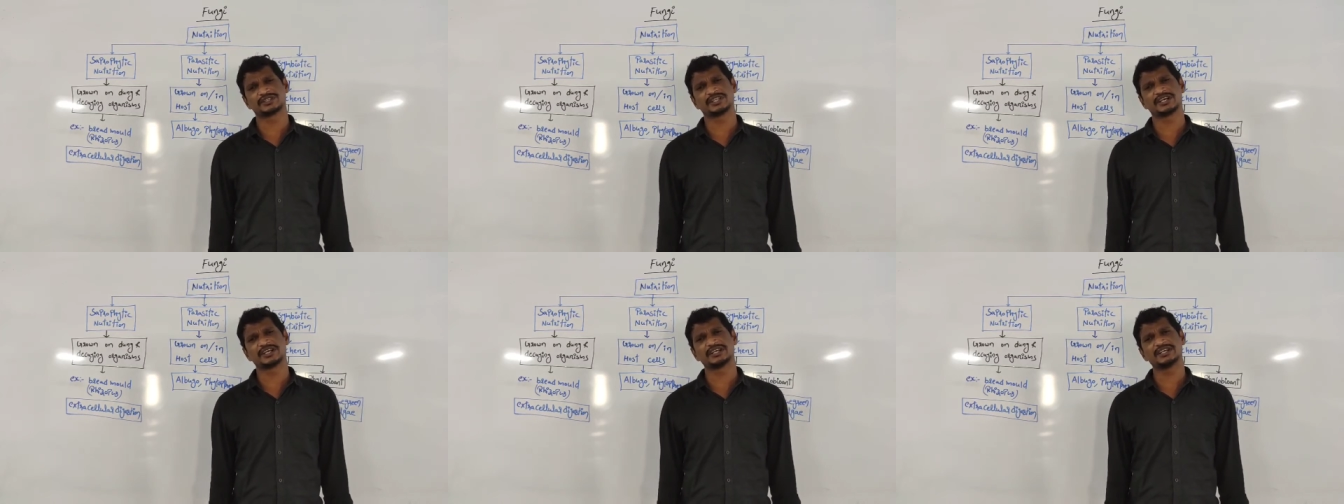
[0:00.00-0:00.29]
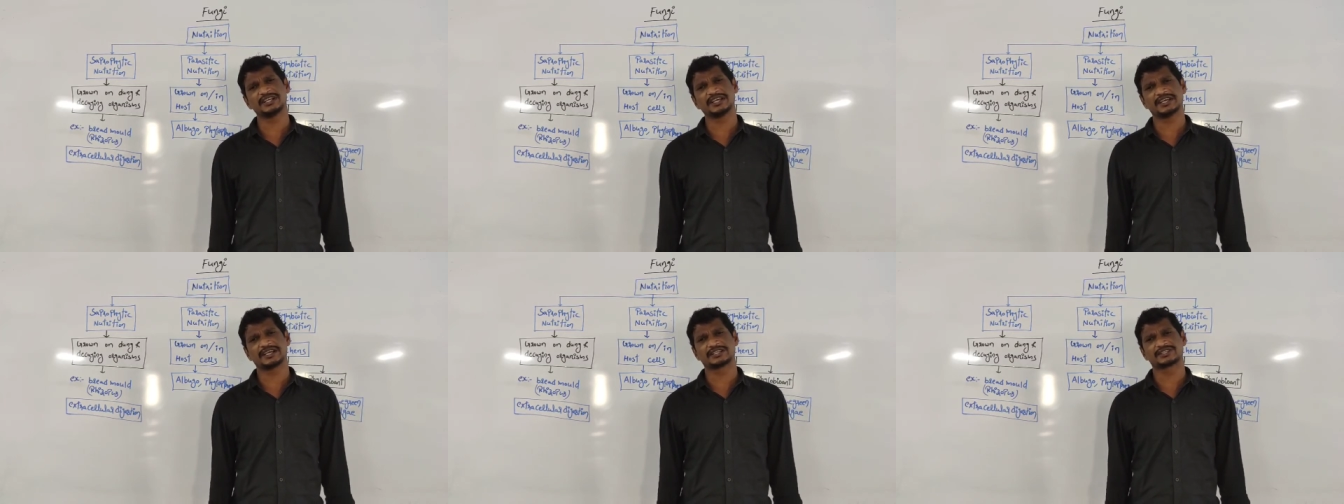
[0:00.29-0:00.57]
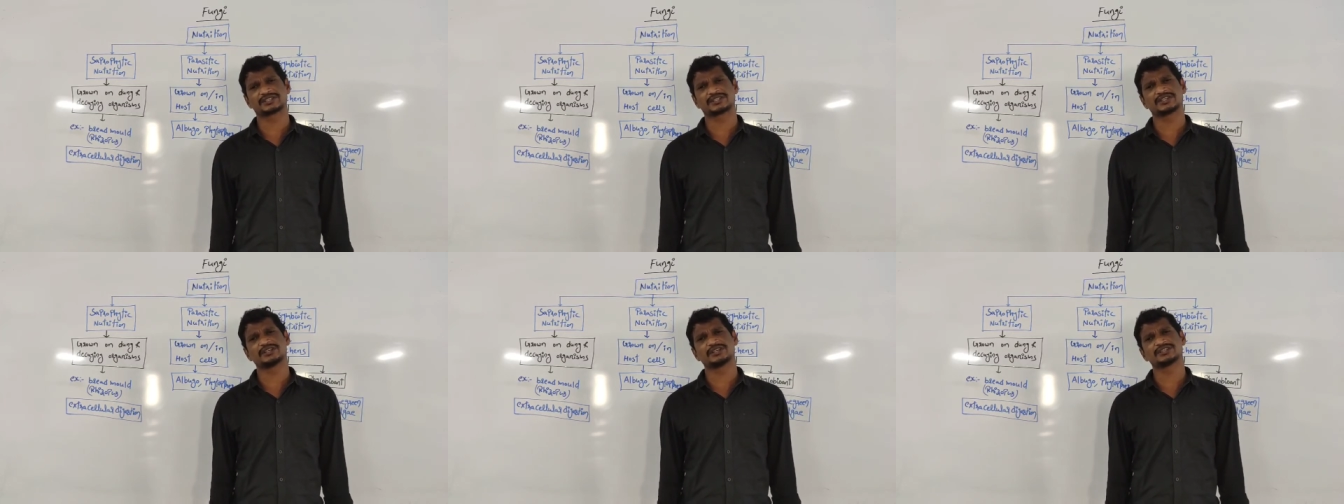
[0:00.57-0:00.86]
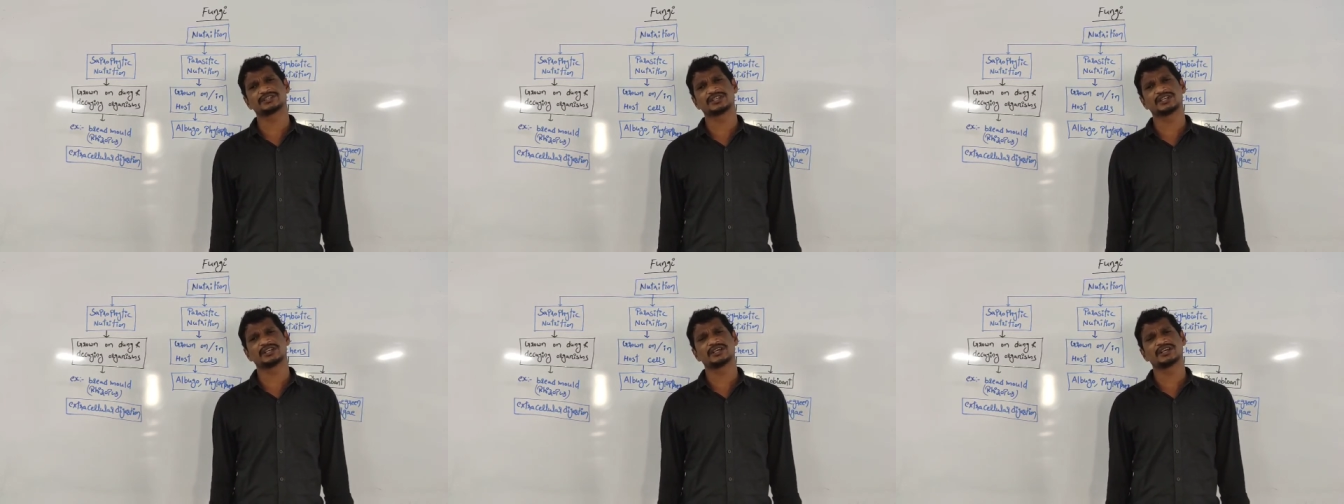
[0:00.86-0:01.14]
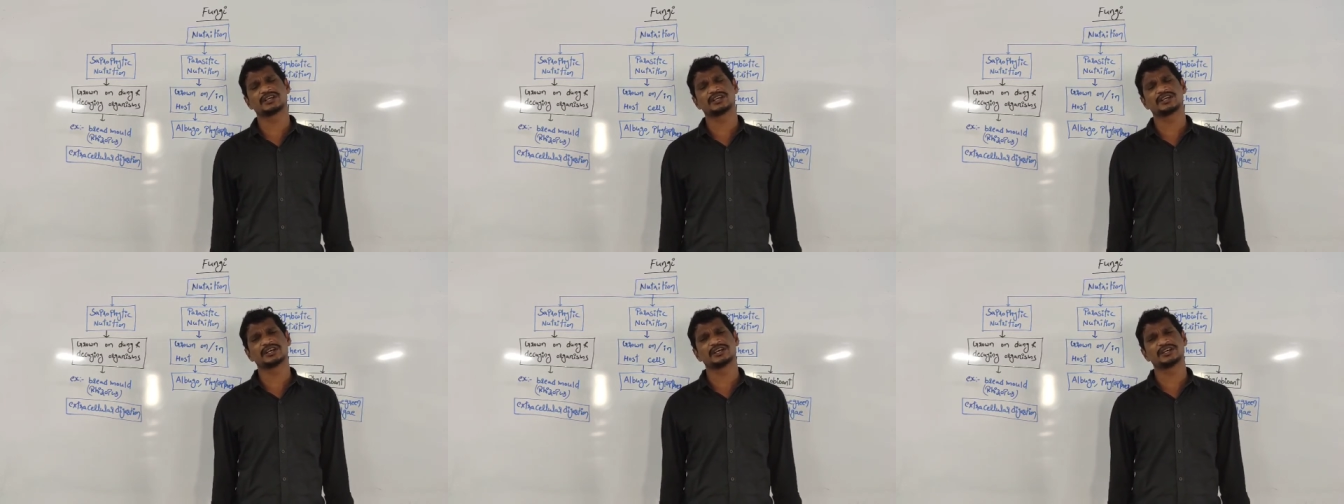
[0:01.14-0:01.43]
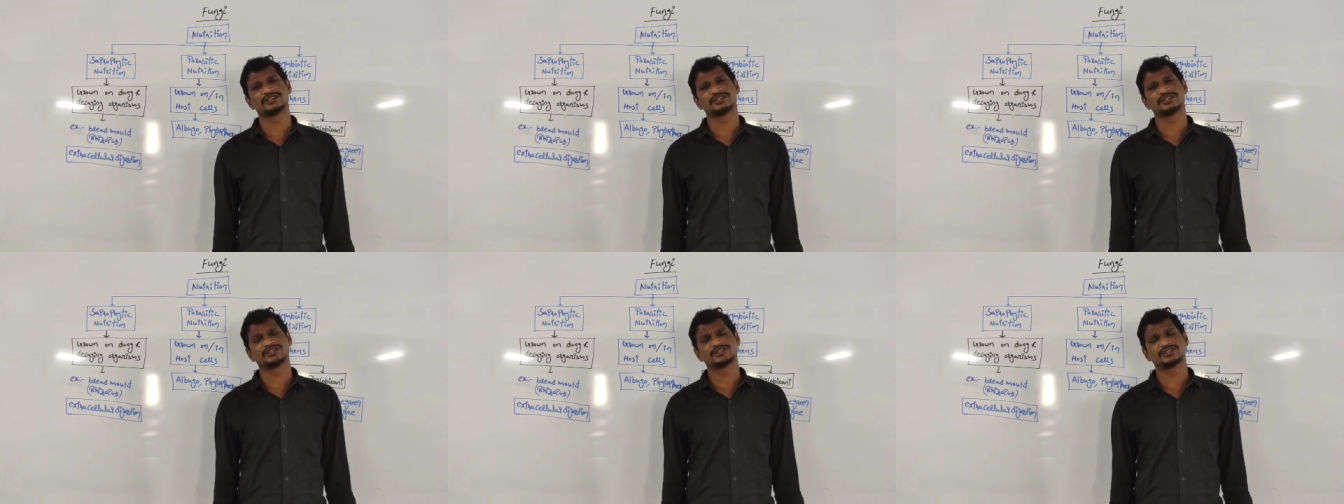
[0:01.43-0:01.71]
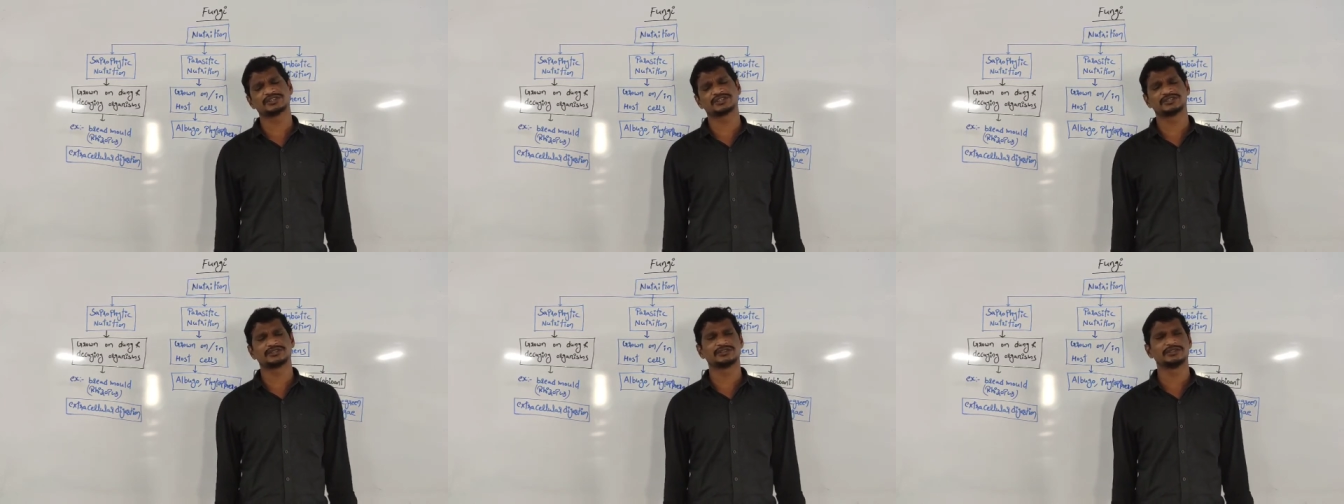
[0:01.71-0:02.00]
That extracellular
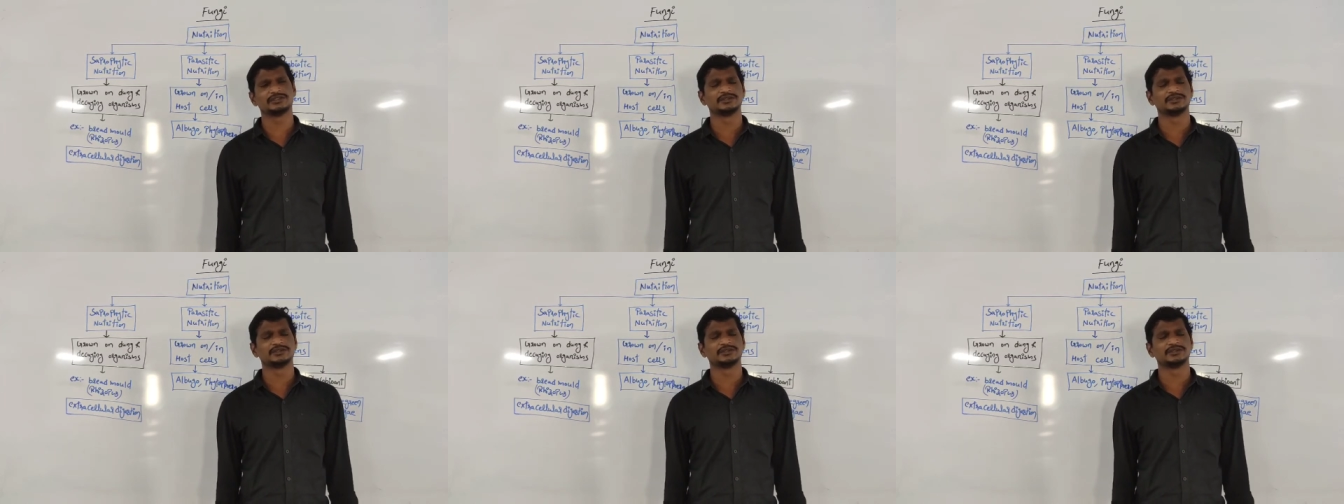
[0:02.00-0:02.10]
digestion